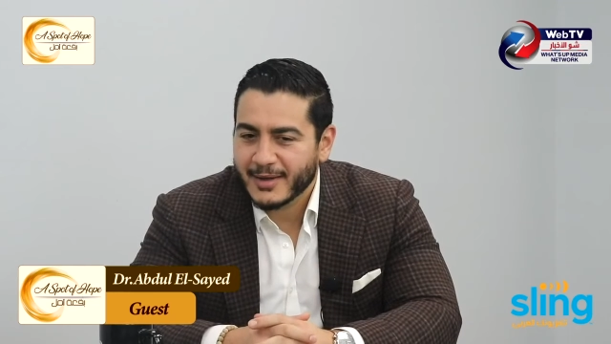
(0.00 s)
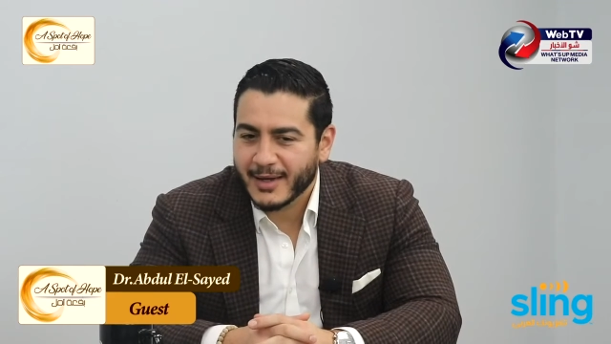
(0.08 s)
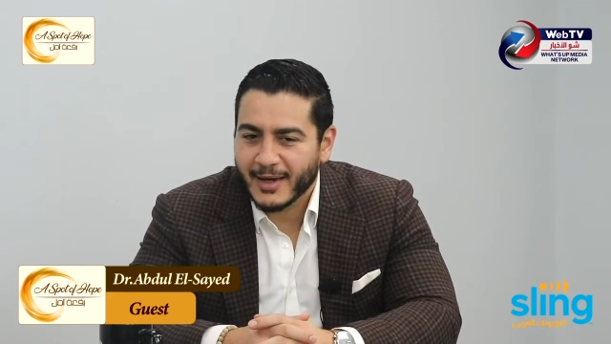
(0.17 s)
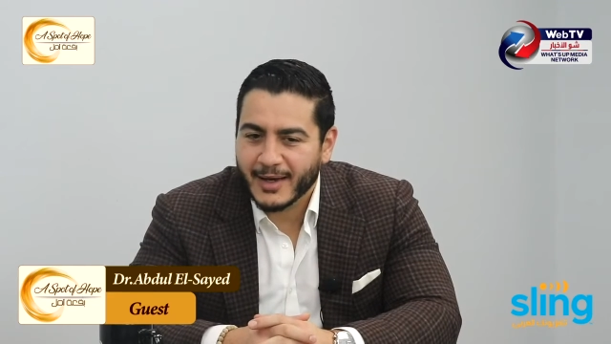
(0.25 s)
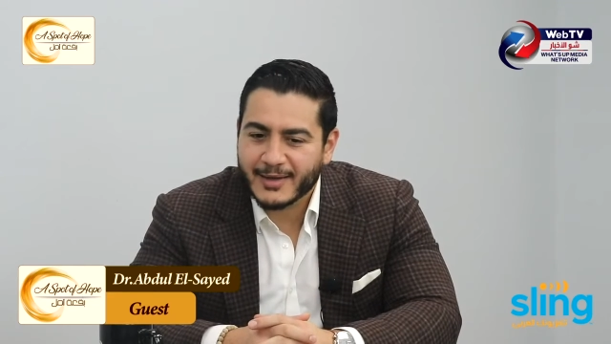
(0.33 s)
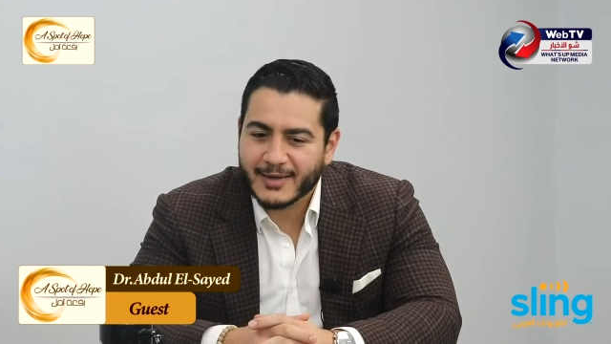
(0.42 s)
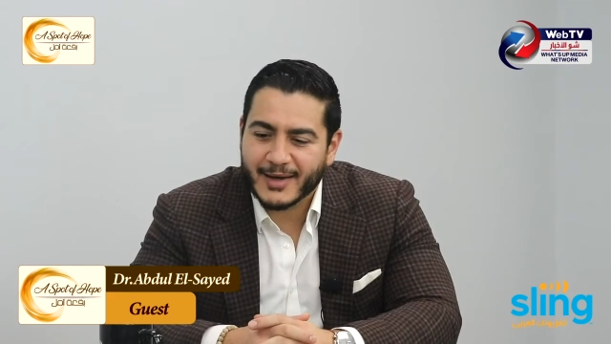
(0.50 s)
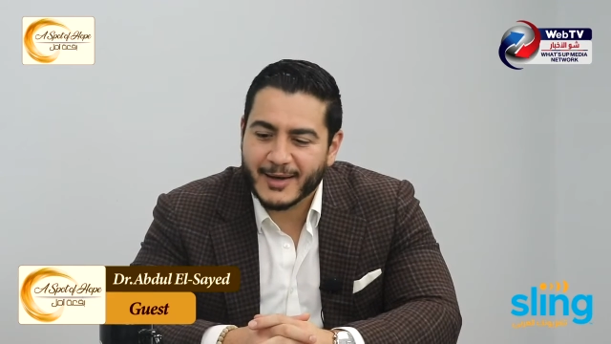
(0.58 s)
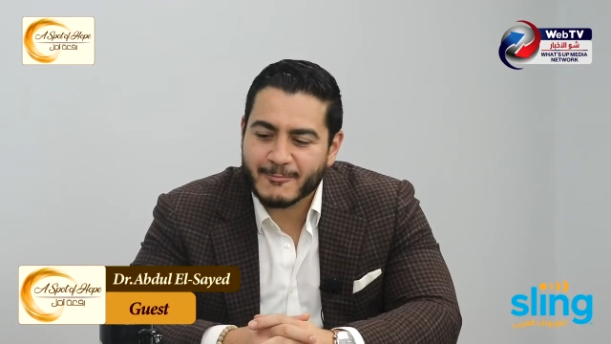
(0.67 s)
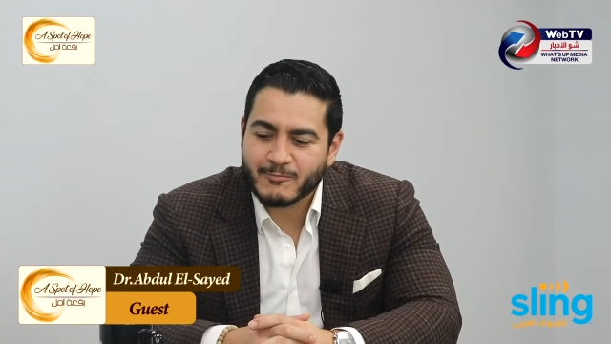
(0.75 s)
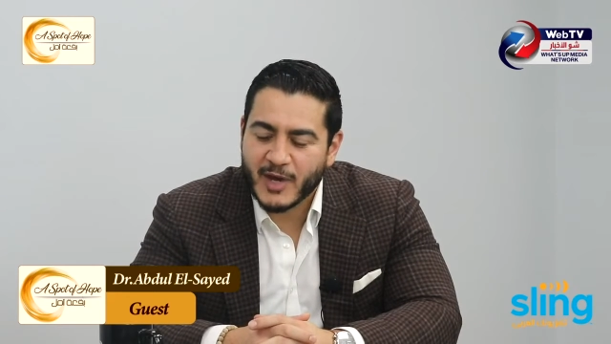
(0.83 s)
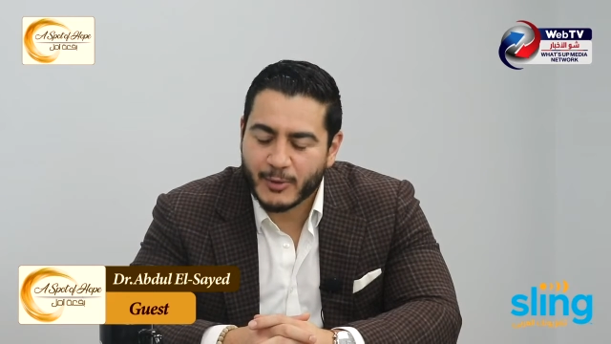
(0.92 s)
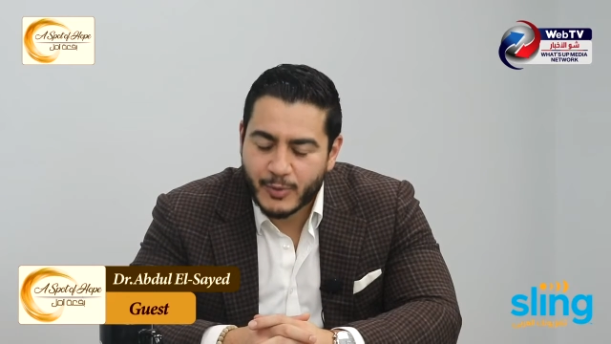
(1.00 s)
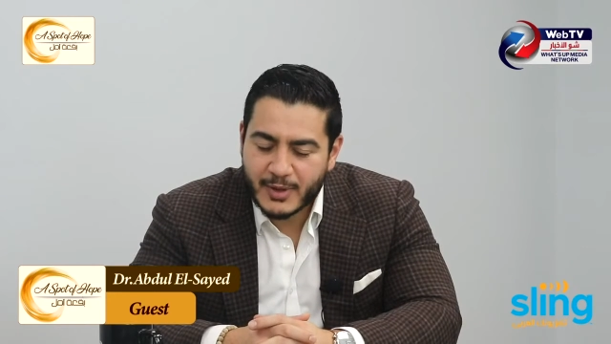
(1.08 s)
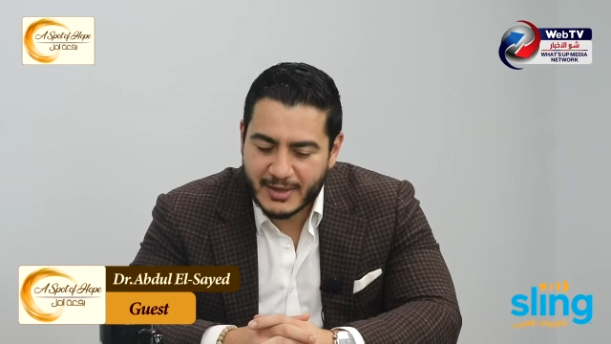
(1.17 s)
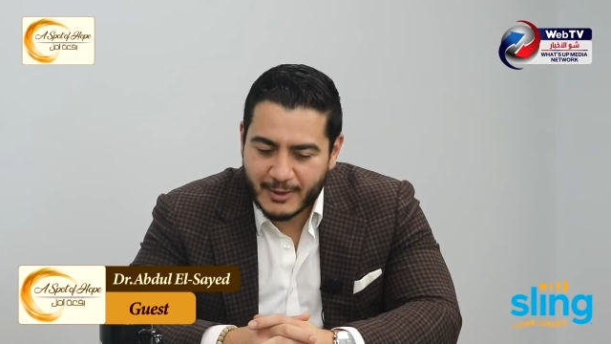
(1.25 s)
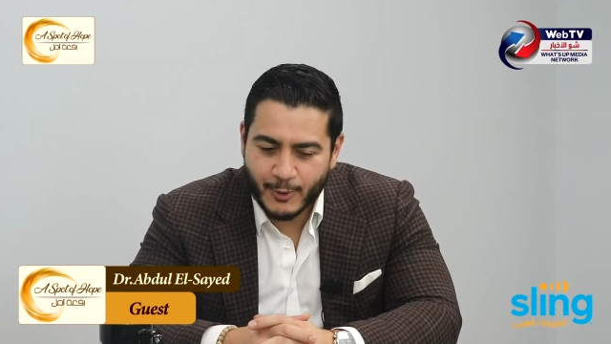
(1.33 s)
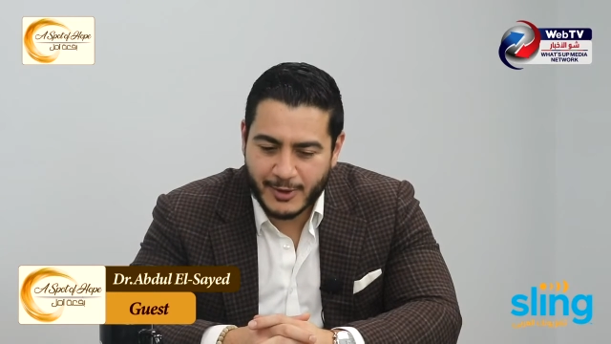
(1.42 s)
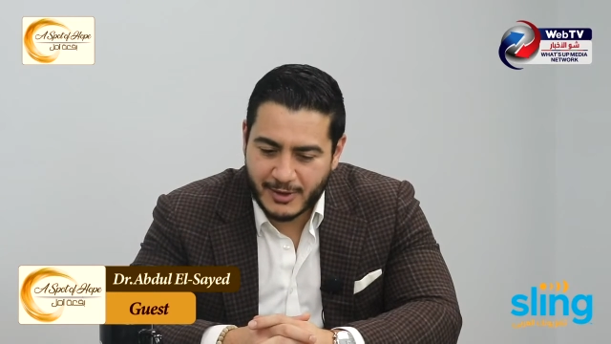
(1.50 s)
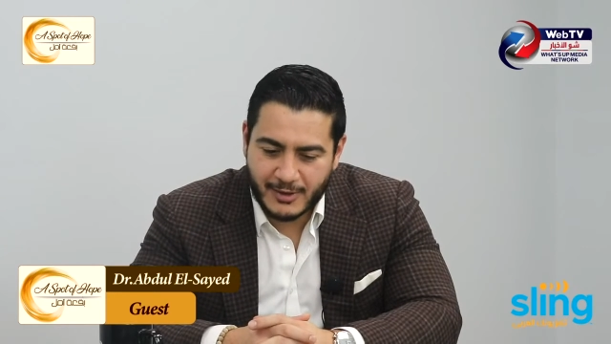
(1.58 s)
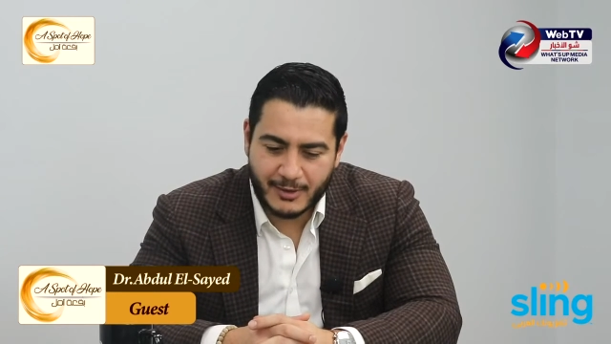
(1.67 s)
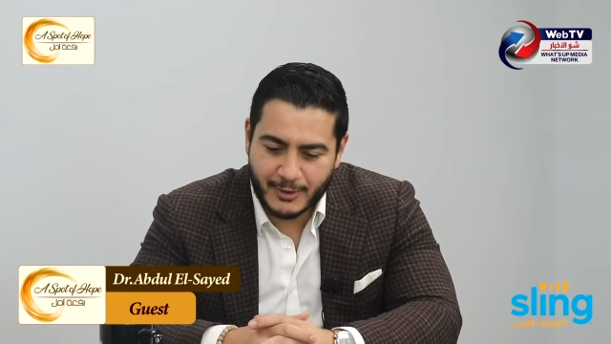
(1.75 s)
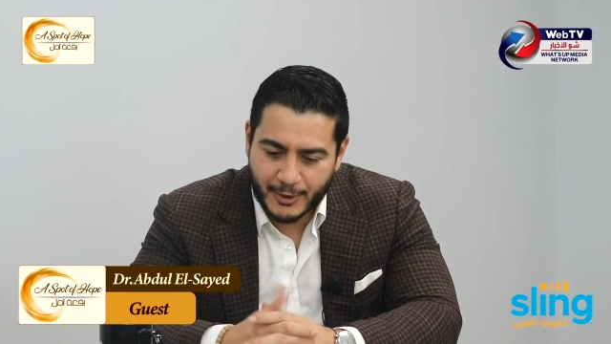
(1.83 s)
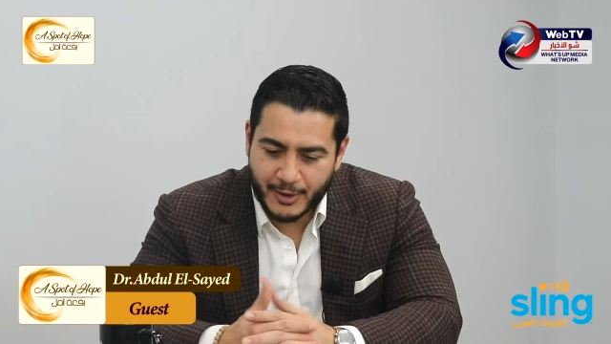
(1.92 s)
And I really wanted
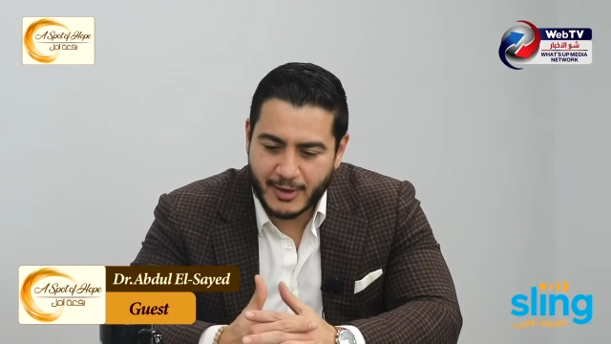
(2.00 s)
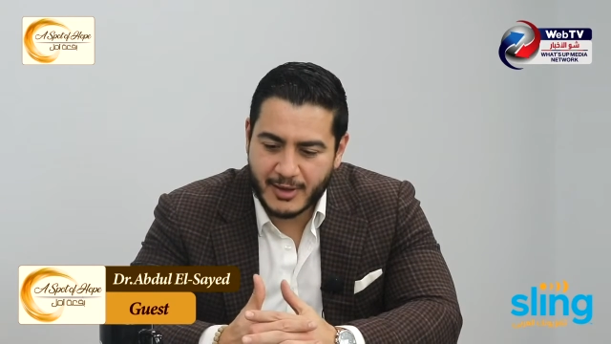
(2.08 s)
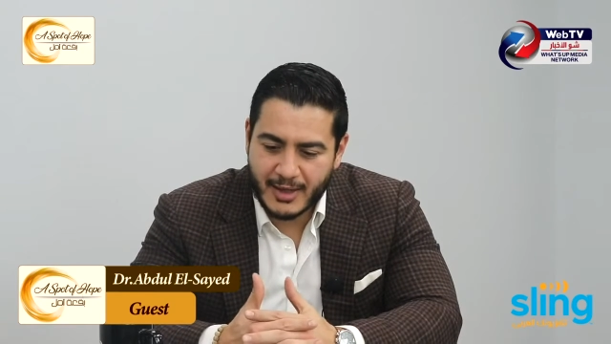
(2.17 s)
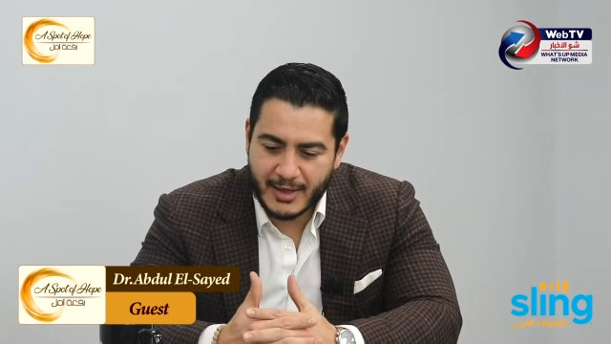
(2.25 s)
to learn,